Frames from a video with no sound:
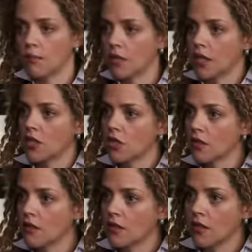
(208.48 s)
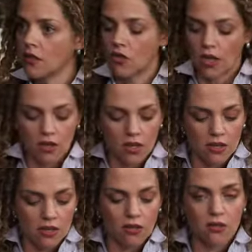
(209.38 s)
sections that track
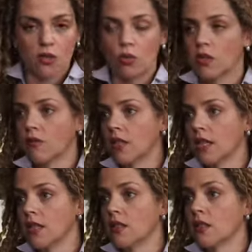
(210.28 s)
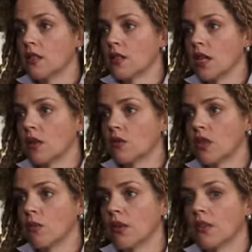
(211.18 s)
things like the source of leads and sales,
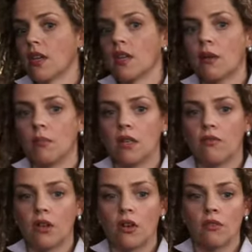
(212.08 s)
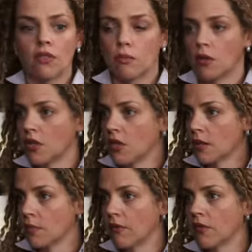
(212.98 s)
so whether they come in via responding to
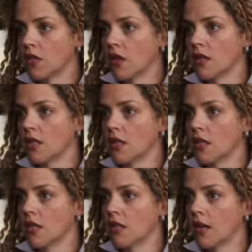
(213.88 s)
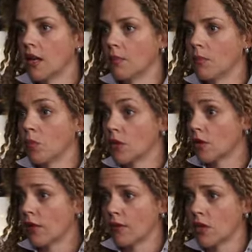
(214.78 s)
some advertising, what
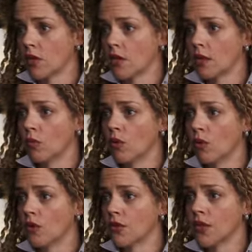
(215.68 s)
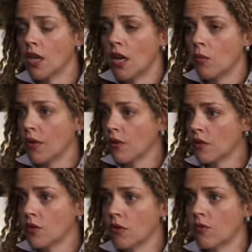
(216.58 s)
sort of advertising it was, whether
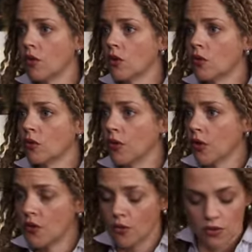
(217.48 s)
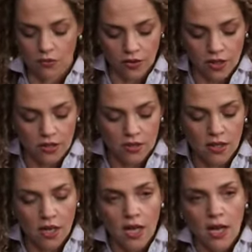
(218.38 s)
it's a referral, those sorts of things.
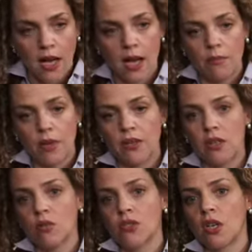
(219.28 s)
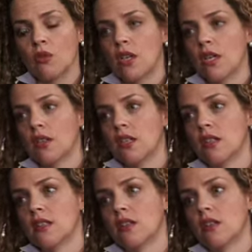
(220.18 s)
And then also looking at
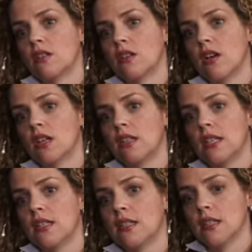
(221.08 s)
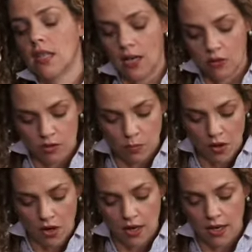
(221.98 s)
things like leads and sales
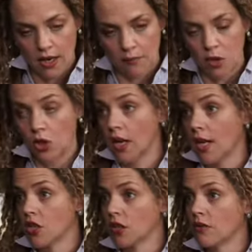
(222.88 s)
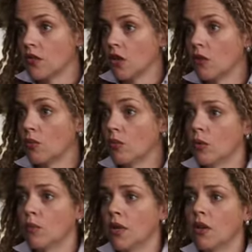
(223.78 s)
by location. So
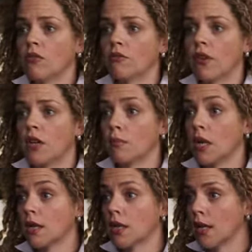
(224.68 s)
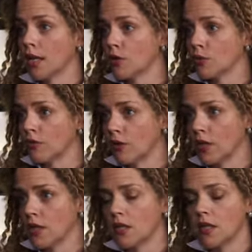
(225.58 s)
what we often find in Marketing Angels, for
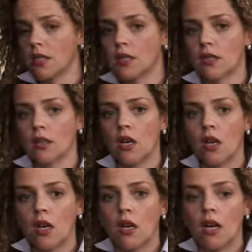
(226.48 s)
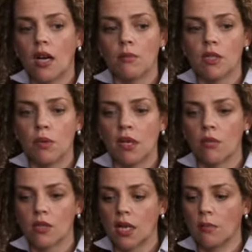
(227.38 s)
instance, is that depending
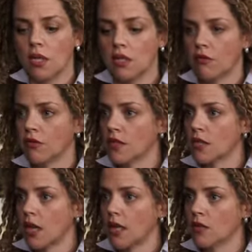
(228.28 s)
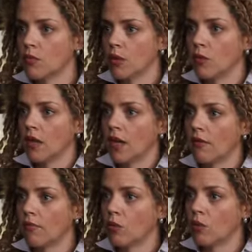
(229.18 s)
on what's happening in different states, we will
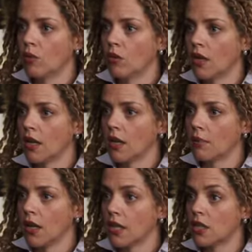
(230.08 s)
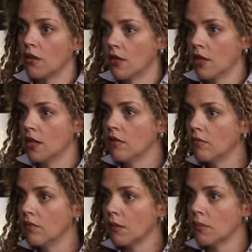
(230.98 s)
have more activity
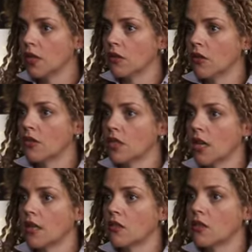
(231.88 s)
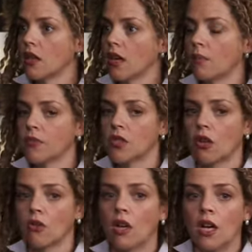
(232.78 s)
in those states.
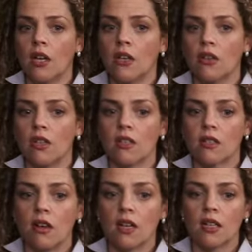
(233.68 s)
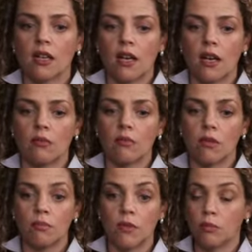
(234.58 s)
So things like
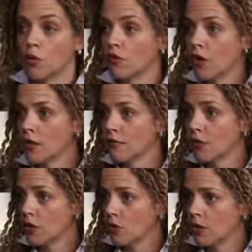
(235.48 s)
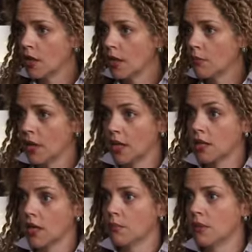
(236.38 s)
the bushfires in Victoria
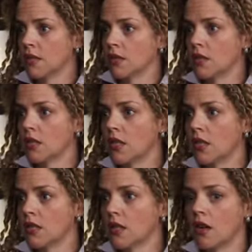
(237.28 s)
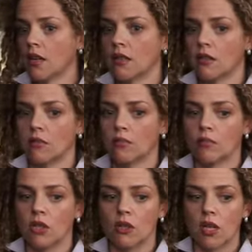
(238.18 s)
impacted our business. Things like the
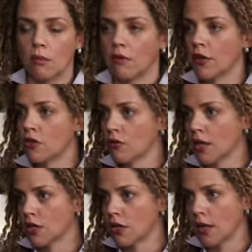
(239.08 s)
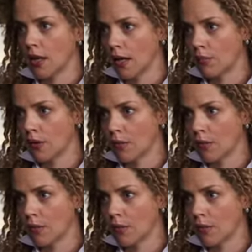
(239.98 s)
coming federal election in Canberra